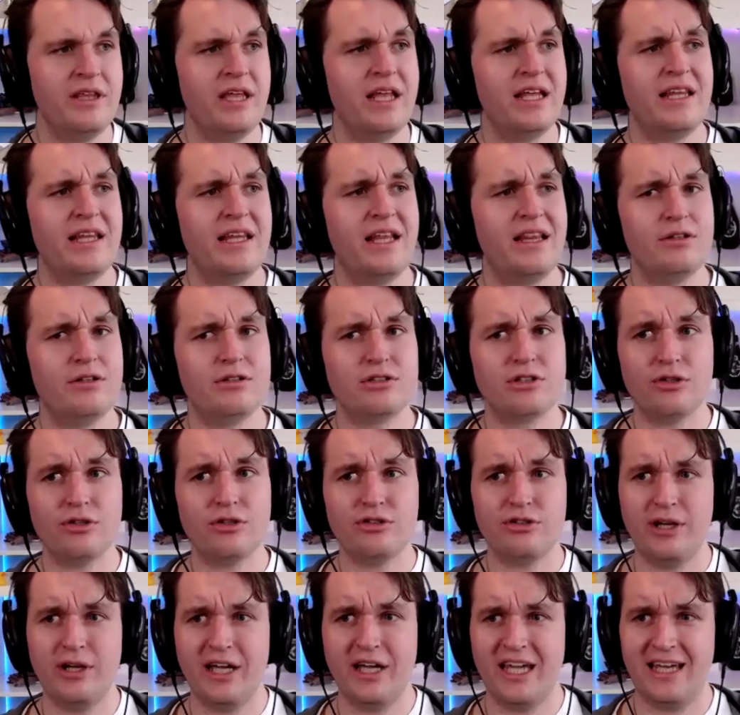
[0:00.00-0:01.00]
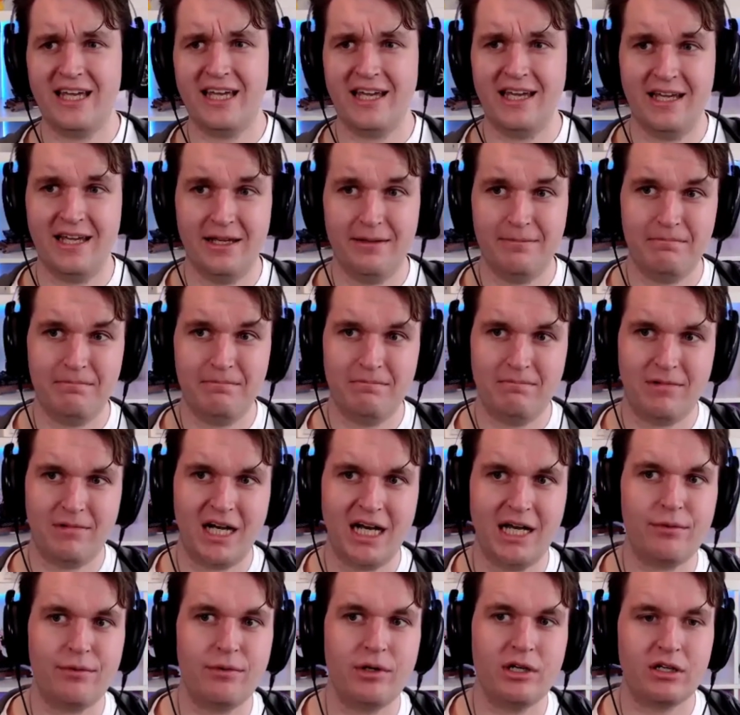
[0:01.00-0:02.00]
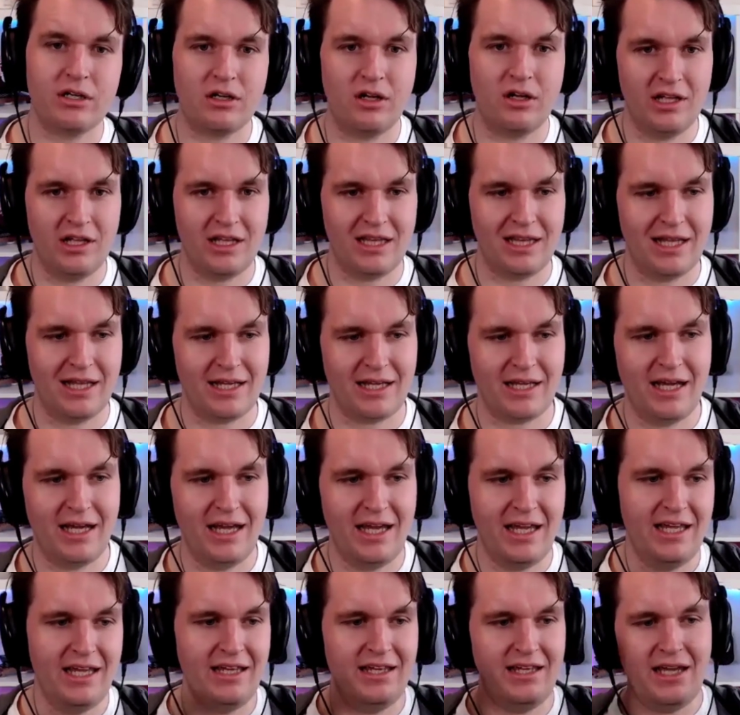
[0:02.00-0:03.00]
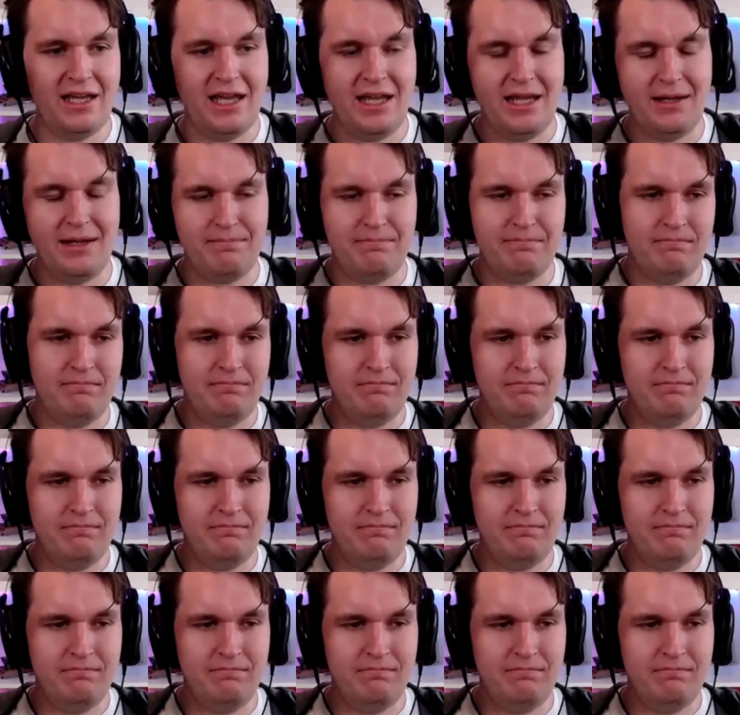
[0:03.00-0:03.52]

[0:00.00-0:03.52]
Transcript: And, and there's also a, a I don't want to call it like a a